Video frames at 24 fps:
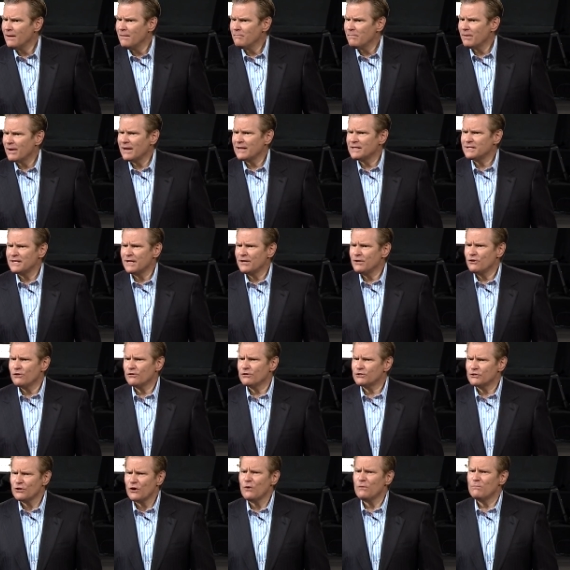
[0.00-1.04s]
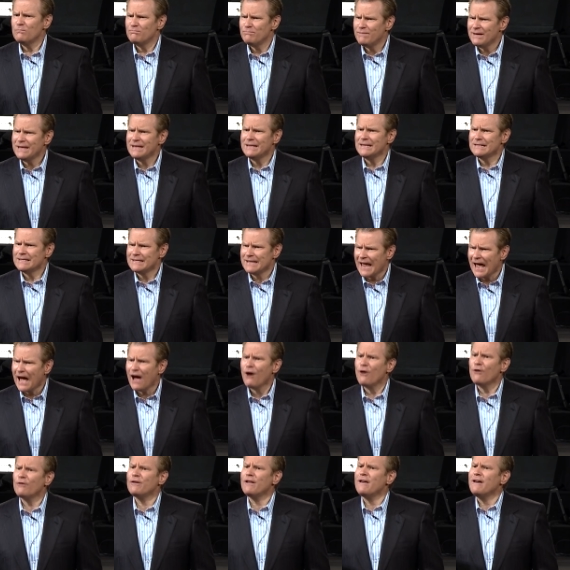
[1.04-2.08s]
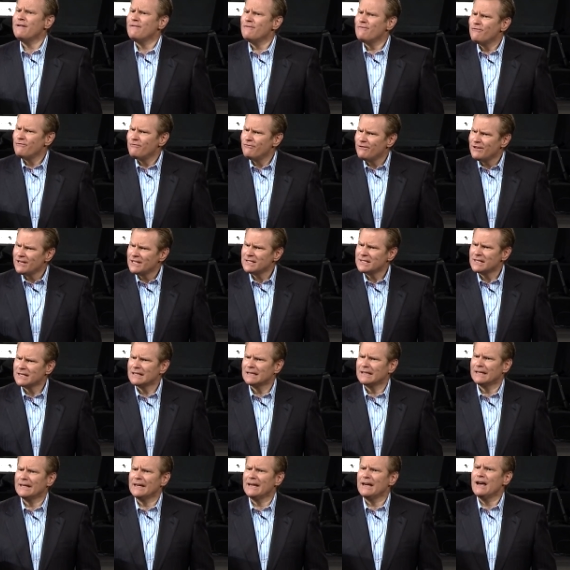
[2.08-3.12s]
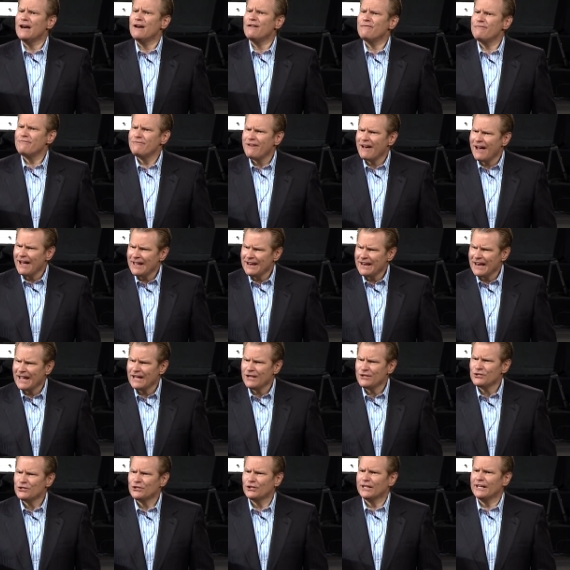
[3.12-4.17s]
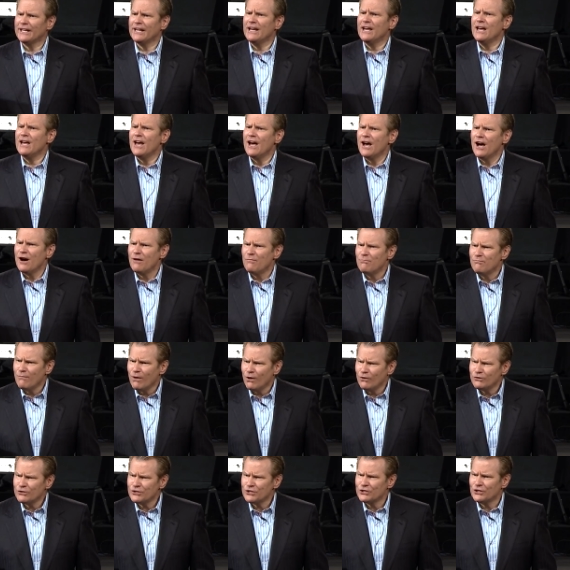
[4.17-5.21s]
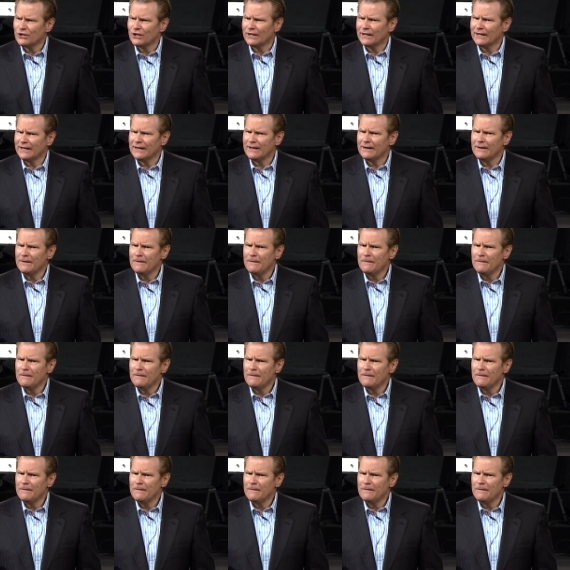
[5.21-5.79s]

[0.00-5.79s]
But I said, you're so beat down physically, financially, emotionally,